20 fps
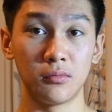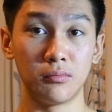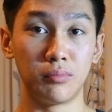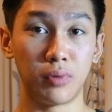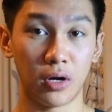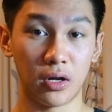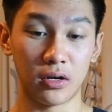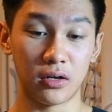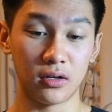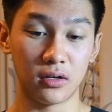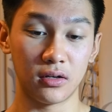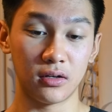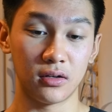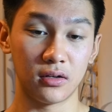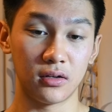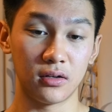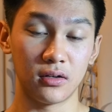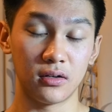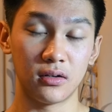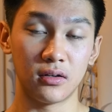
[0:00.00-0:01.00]
but
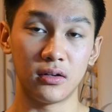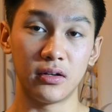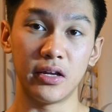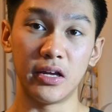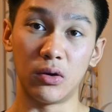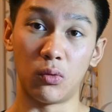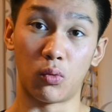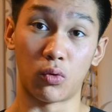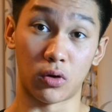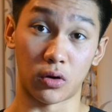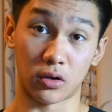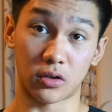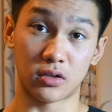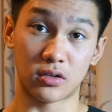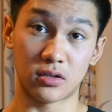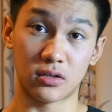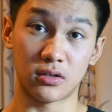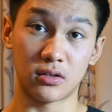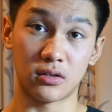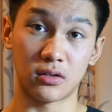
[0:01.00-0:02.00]
it
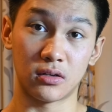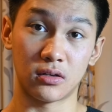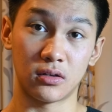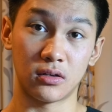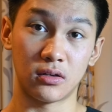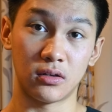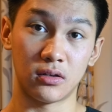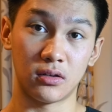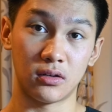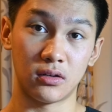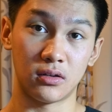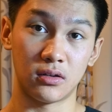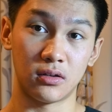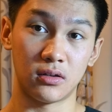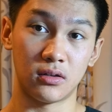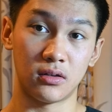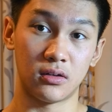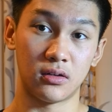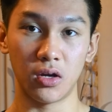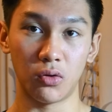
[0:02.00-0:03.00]
works.
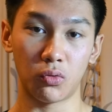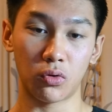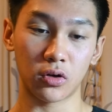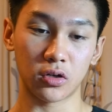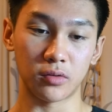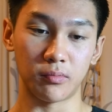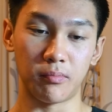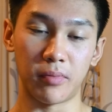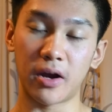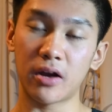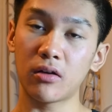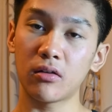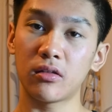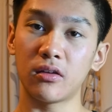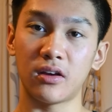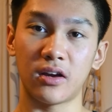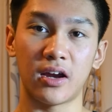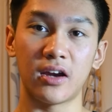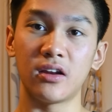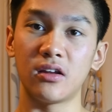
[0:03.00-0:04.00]
It works better
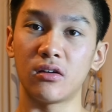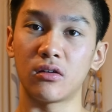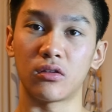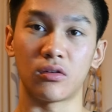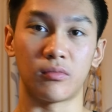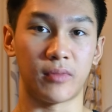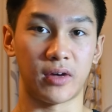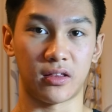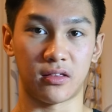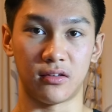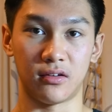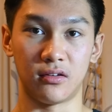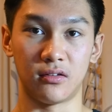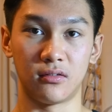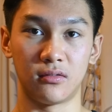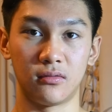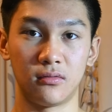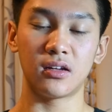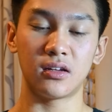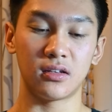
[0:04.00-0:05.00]
than any other method.
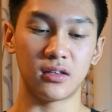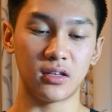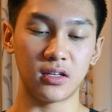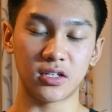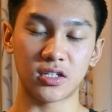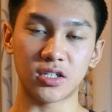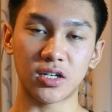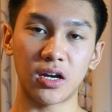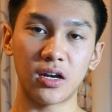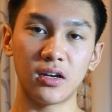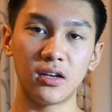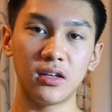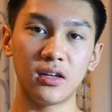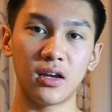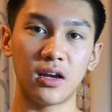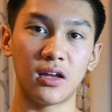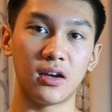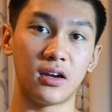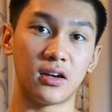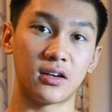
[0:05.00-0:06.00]
These shiny
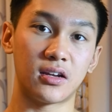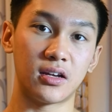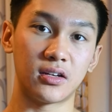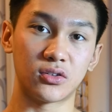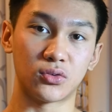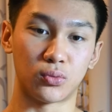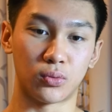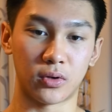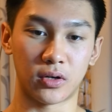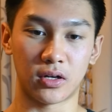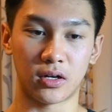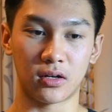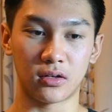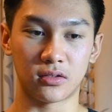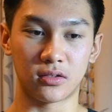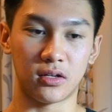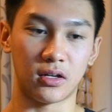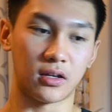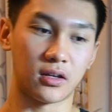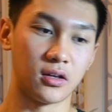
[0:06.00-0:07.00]
and intense
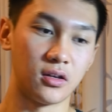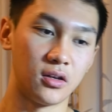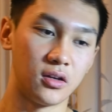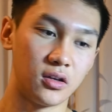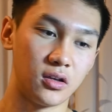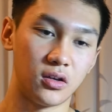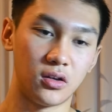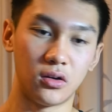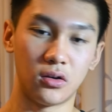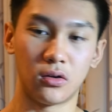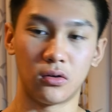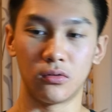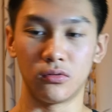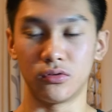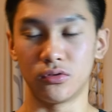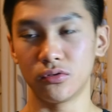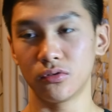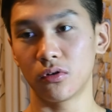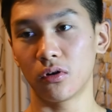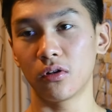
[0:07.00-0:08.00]
workouts, like, you know,
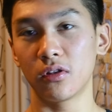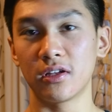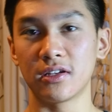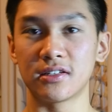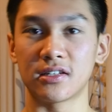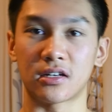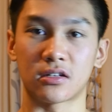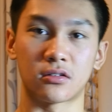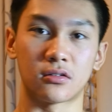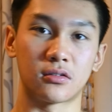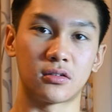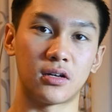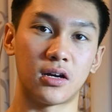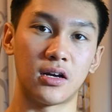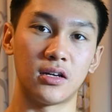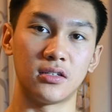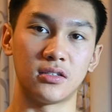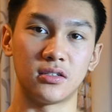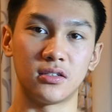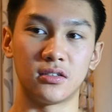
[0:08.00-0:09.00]
do all these
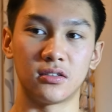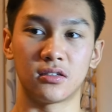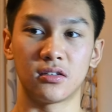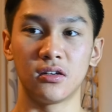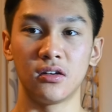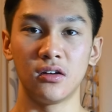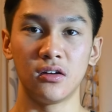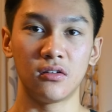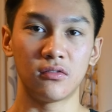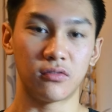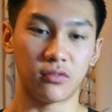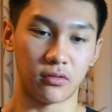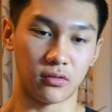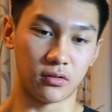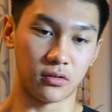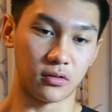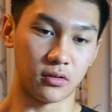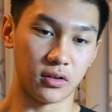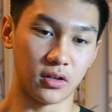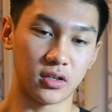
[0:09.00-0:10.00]
exercises
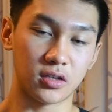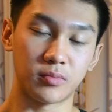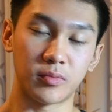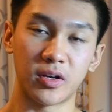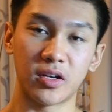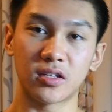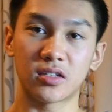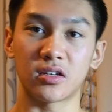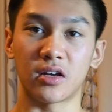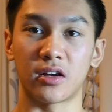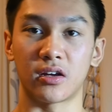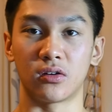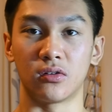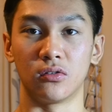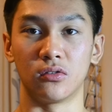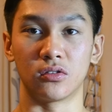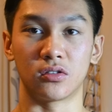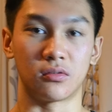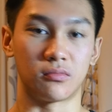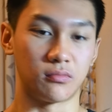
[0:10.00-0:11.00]
for this many
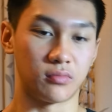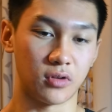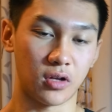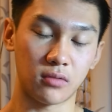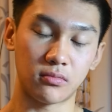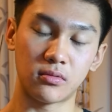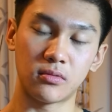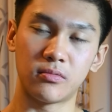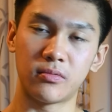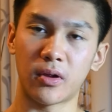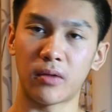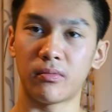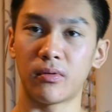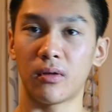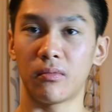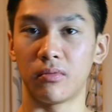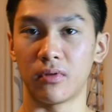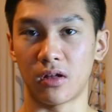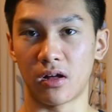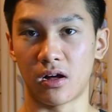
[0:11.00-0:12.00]
cycles and blah, blah, blah,
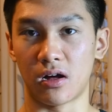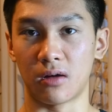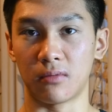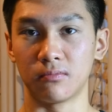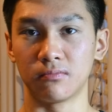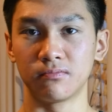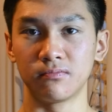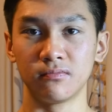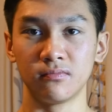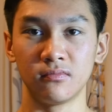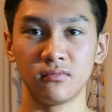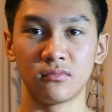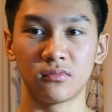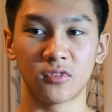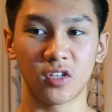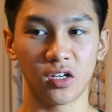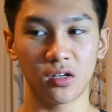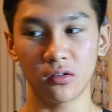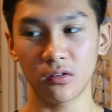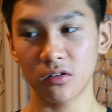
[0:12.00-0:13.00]
blah, blah,
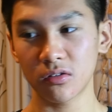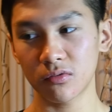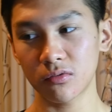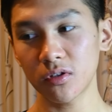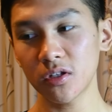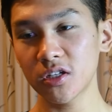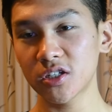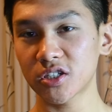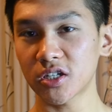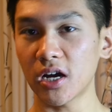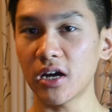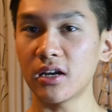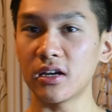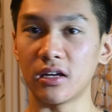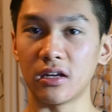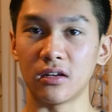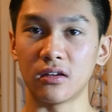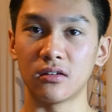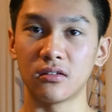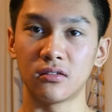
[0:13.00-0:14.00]
you know, they're really
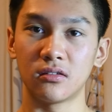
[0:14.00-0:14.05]
shiny,